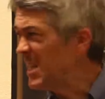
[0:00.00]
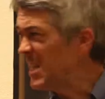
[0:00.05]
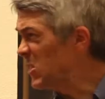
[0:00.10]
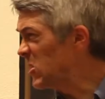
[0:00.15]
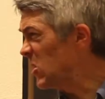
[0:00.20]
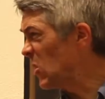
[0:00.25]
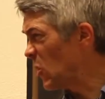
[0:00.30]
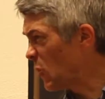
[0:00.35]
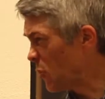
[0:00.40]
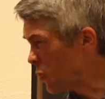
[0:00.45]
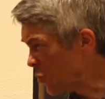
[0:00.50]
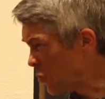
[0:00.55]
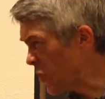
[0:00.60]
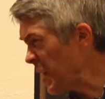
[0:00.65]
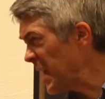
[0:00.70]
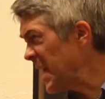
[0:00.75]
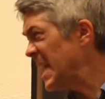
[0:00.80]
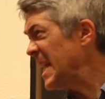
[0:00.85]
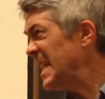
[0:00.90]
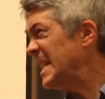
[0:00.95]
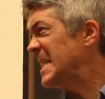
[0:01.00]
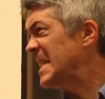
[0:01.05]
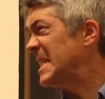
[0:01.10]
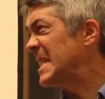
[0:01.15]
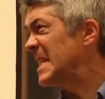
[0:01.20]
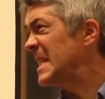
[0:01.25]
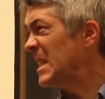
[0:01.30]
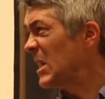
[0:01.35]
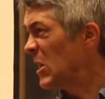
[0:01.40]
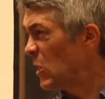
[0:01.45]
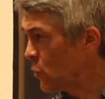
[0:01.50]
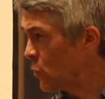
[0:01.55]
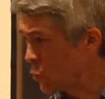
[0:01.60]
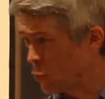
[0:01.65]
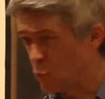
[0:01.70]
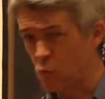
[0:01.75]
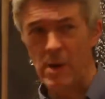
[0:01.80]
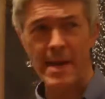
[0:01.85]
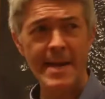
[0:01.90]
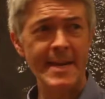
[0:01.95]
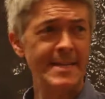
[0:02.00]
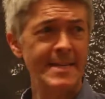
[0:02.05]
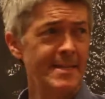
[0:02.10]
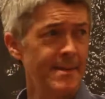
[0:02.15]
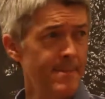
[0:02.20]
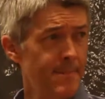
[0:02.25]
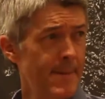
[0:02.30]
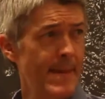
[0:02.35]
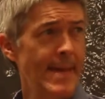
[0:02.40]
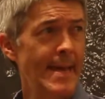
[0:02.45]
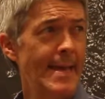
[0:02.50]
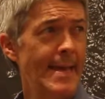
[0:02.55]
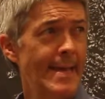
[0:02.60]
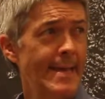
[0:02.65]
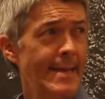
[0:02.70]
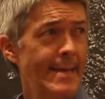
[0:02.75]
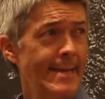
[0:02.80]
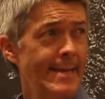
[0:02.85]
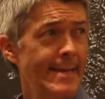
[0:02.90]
is a great, great man."